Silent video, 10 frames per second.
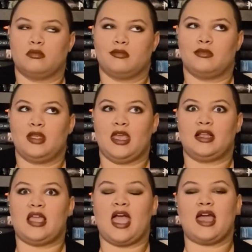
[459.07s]
it
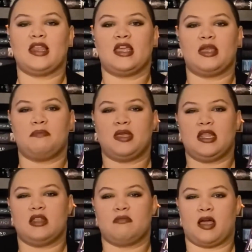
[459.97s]
kind of
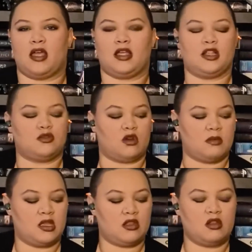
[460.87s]
impeded my enjoyment
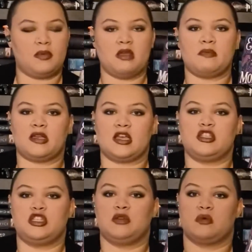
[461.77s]
a little bit
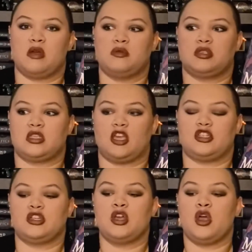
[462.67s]
because she wrote such